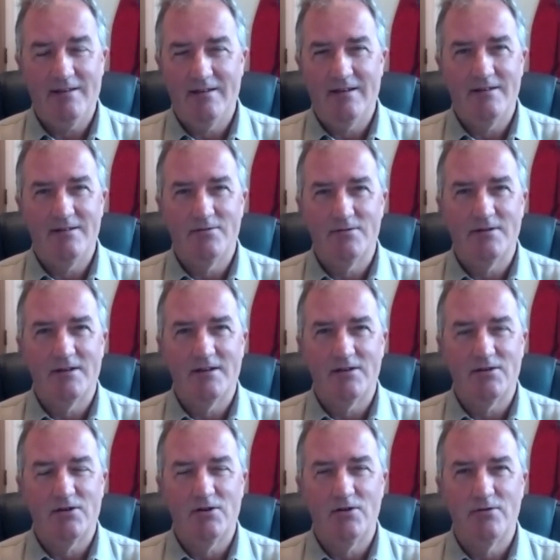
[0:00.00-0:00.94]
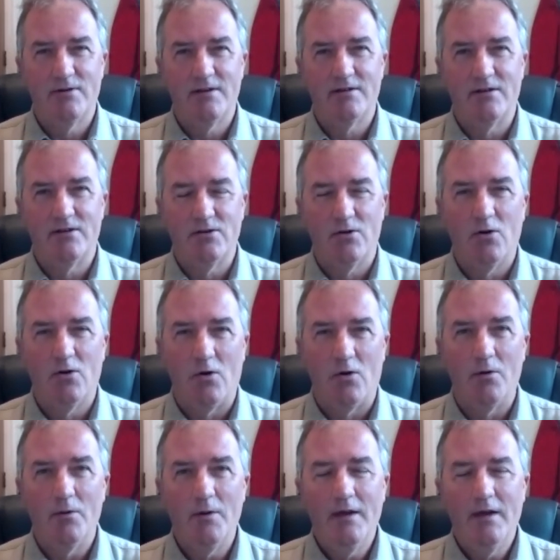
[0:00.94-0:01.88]
I don't think it's curious at
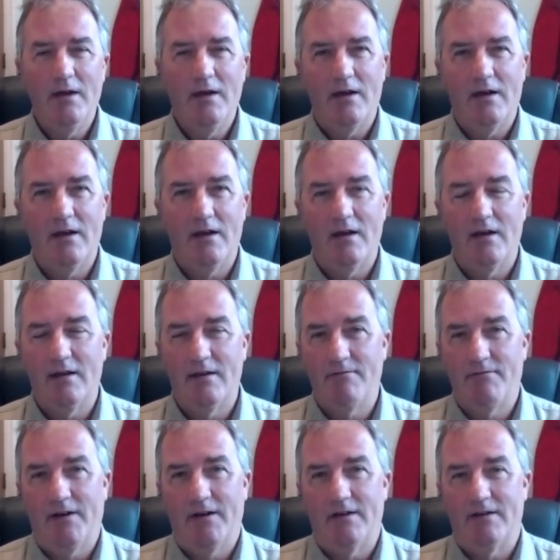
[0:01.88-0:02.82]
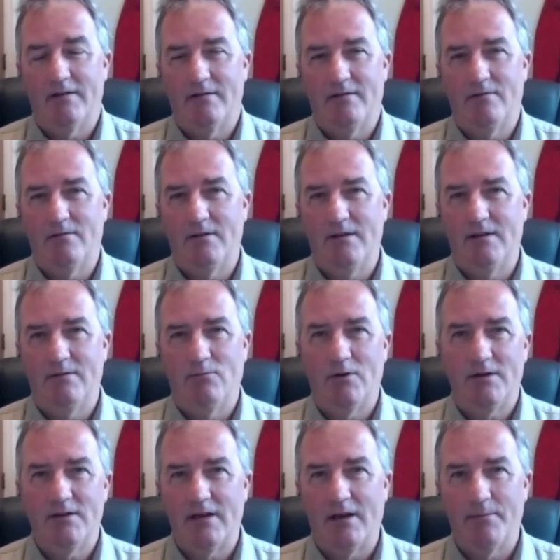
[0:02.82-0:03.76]
all. And in fact,
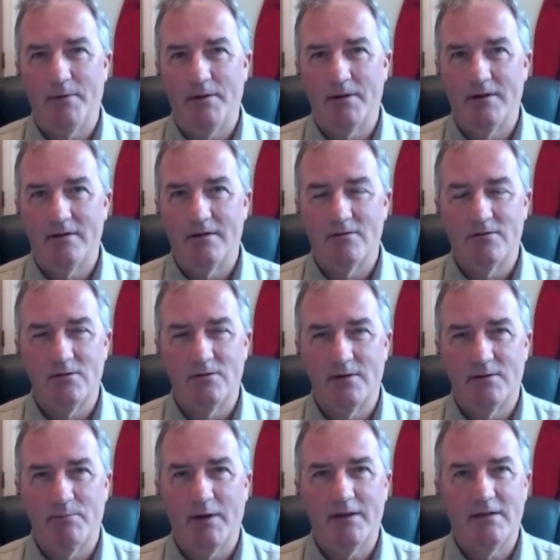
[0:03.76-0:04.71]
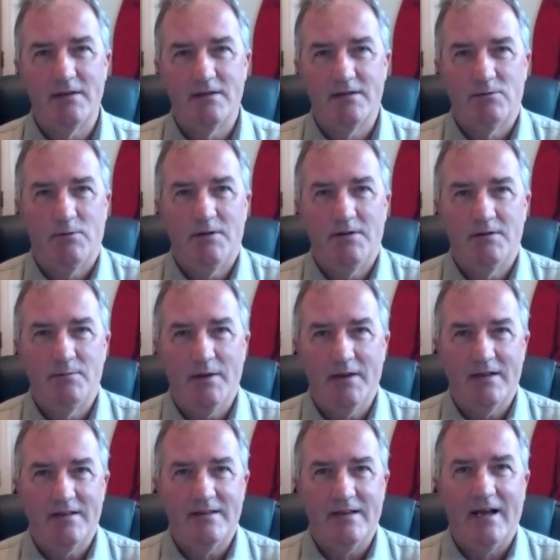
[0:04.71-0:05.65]
what is happening is also expected. Sweden's
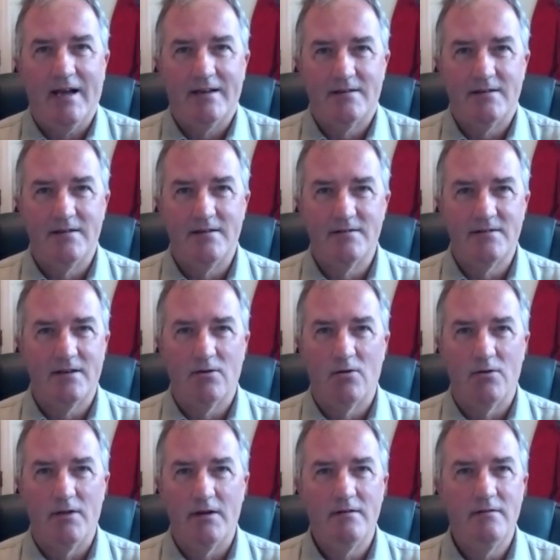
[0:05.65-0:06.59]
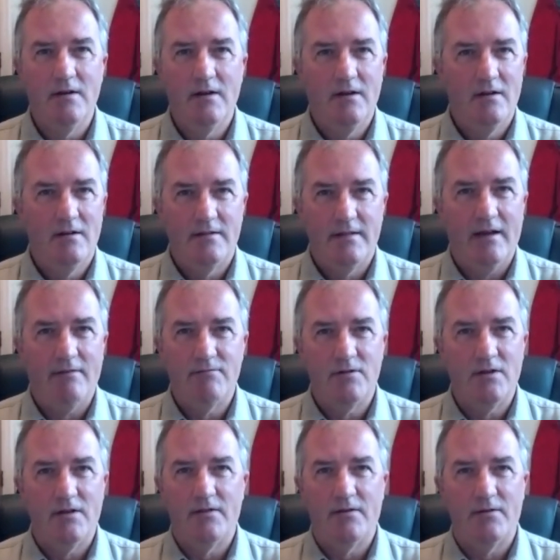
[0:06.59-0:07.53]
being attacked and they're saying, they
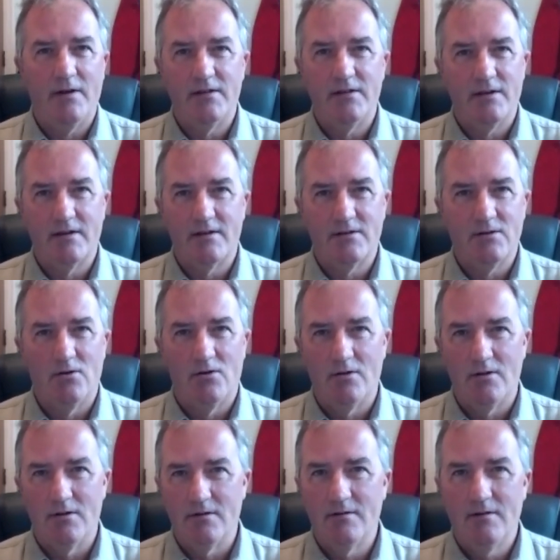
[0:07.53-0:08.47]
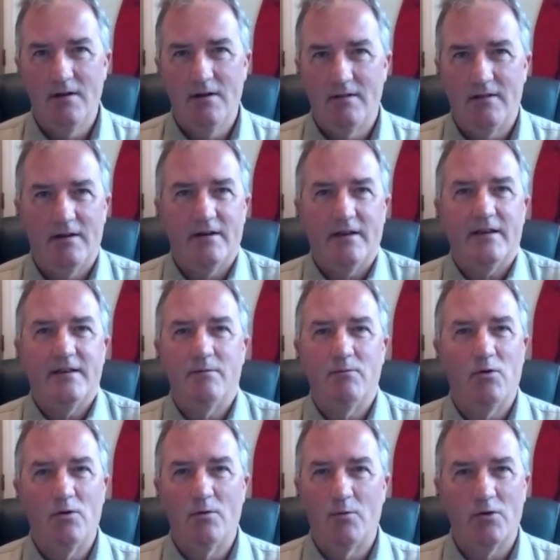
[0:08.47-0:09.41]
haven't done the right thing at all and they're getting
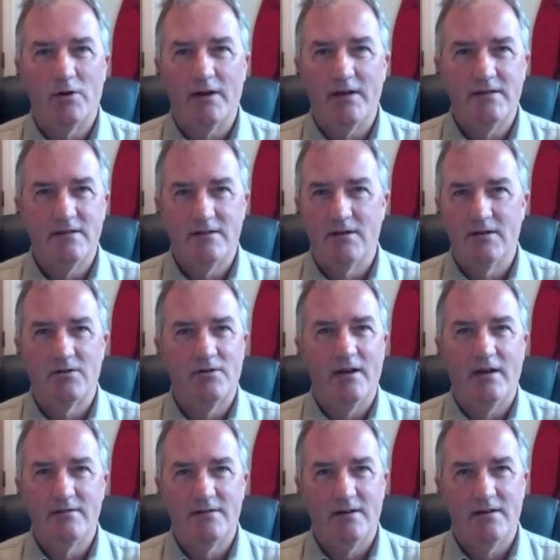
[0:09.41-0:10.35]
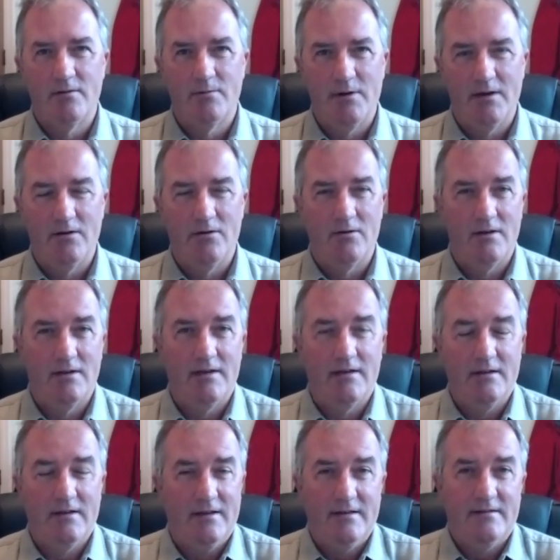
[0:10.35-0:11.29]
more and more cases and look at how terrible it all
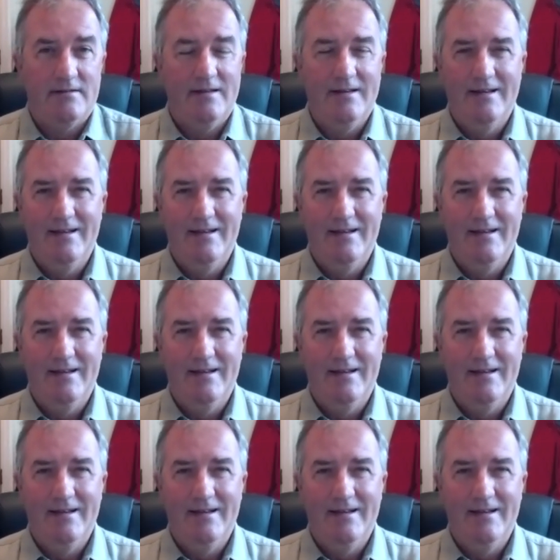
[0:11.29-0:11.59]
is.